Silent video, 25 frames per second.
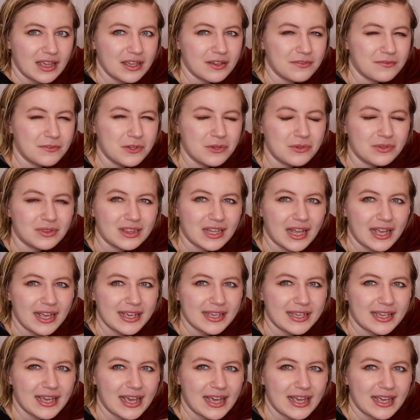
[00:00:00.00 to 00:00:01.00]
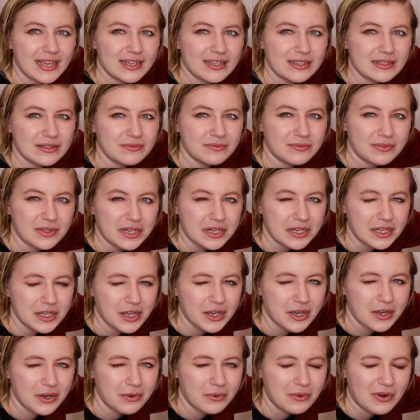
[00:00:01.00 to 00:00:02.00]
If you'd like a
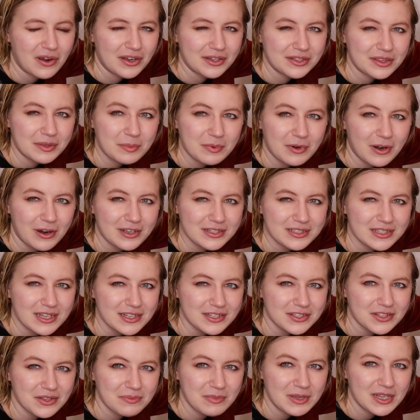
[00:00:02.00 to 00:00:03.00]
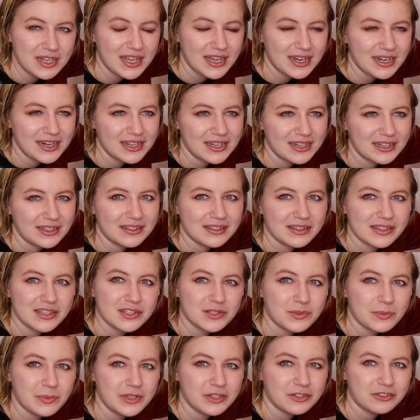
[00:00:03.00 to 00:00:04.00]
video on the process of me getting
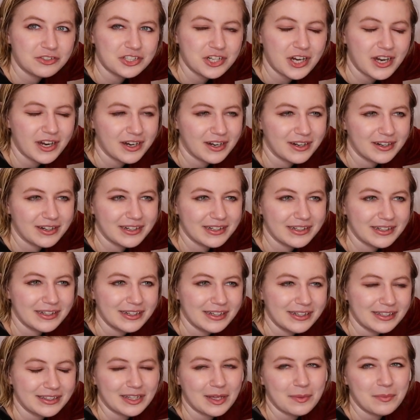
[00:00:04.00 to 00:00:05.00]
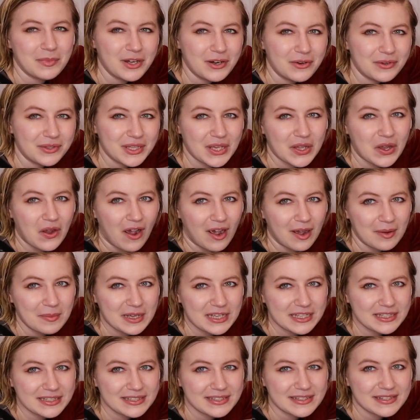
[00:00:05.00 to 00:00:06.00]
this wheelchair, let me know in the
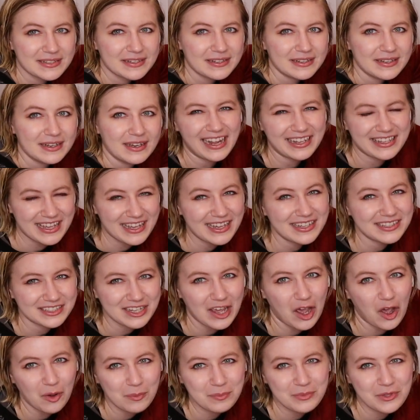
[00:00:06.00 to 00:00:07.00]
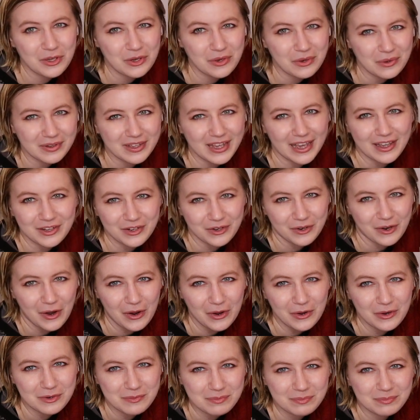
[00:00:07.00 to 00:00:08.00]
comments. I can't help you get your
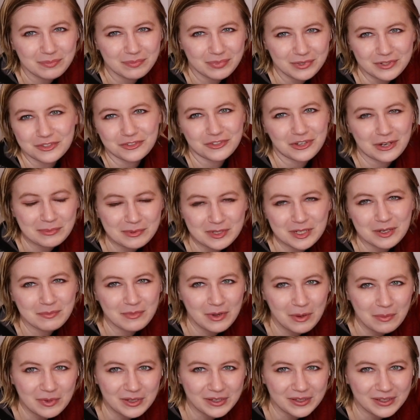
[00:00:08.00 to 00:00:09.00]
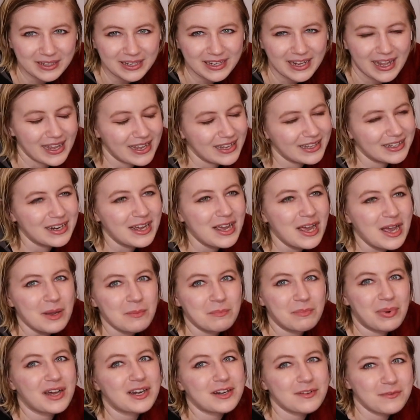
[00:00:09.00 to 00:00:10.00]
own prescription mobility aid,
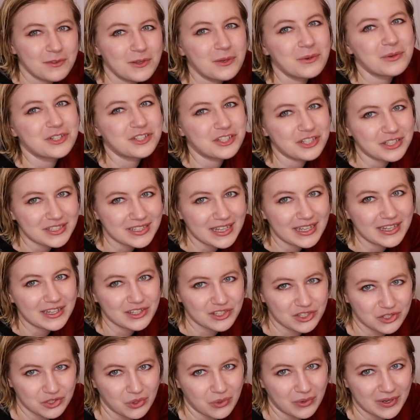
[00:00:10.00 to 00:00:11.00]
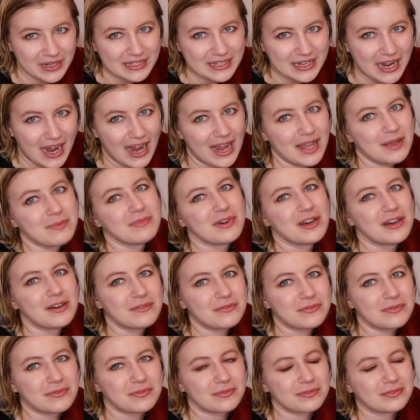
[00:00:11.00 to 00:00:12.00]
but if you would just like a story time
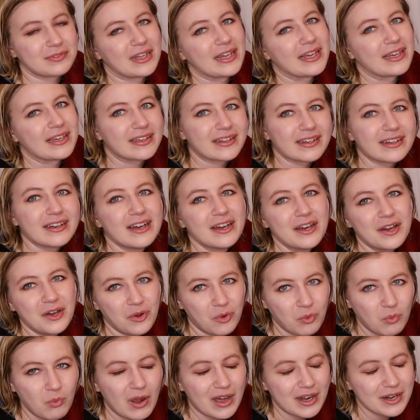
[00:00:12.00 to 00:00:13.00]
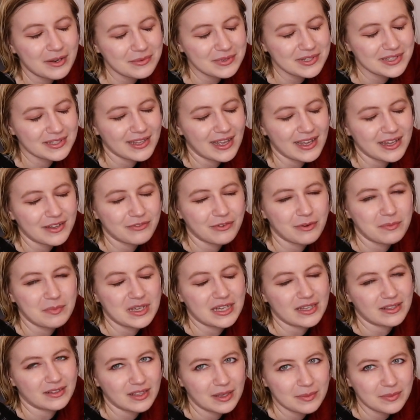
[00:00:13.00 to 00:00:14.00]
of like what it was like for
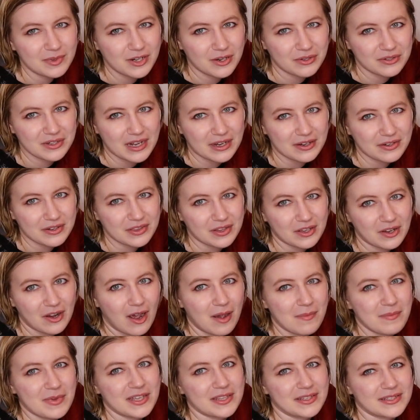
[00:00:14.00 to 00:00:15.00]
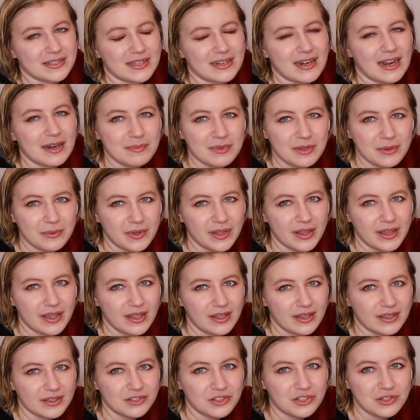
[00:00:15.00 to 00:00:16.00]
me, let me know down in the comments and I'd be
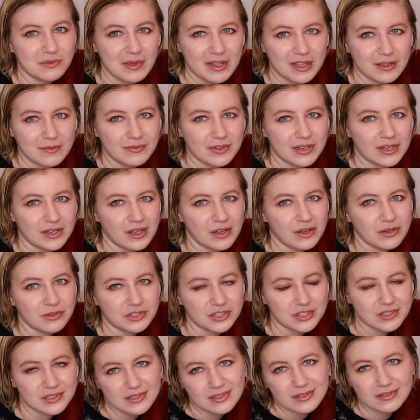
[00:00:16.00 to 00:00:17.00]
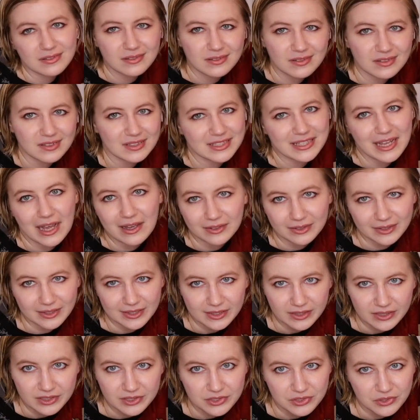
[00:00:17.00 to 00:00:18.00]
willing to make a video just
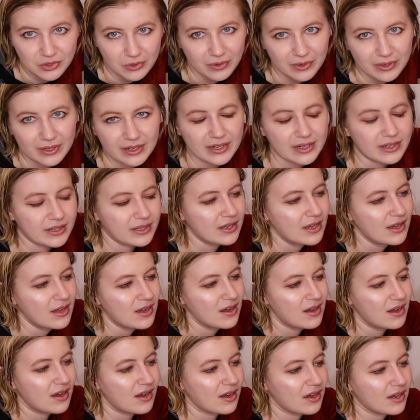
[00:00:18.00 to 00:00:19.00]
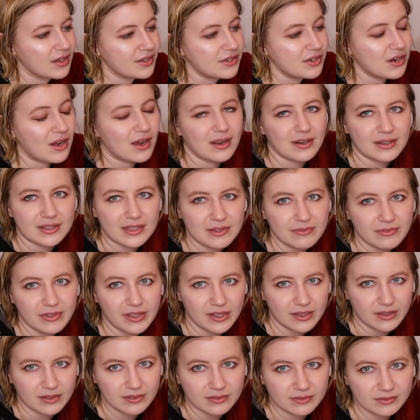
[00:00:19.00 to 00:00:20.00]
telling the story. Not
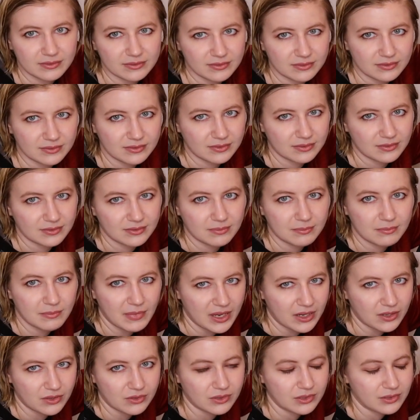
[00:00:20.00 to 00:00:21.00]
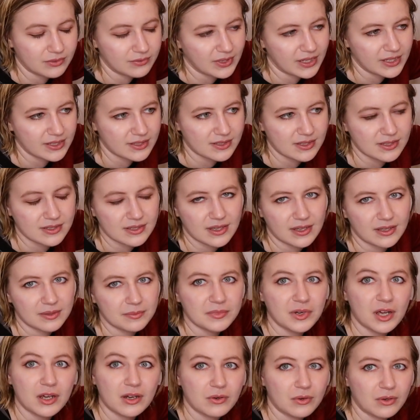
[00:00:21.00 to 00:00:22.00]
giving medical advice because
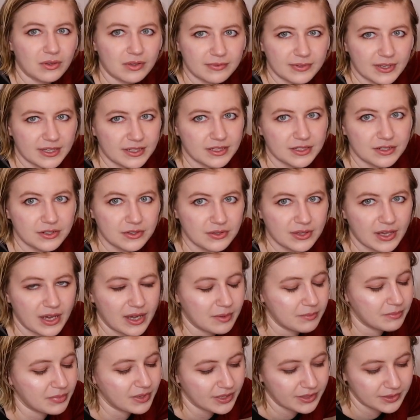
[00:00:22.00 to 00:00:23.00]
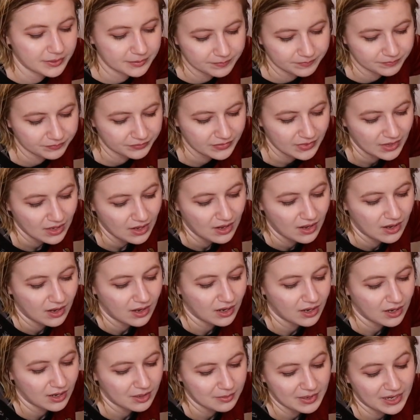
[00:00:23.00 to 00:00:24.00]
I'm not qualified to do that, but
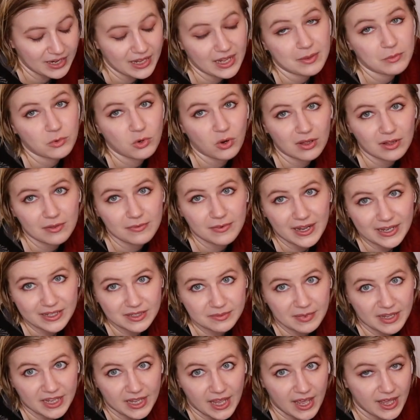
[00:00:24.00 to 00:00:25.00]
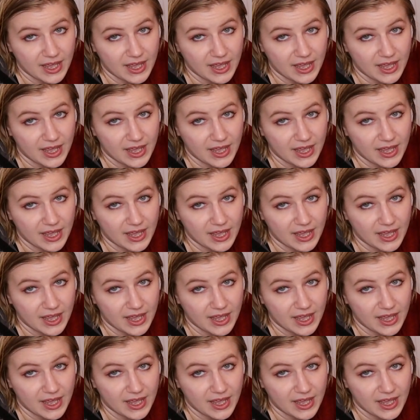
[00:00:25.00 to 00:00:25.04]
I am qualified to make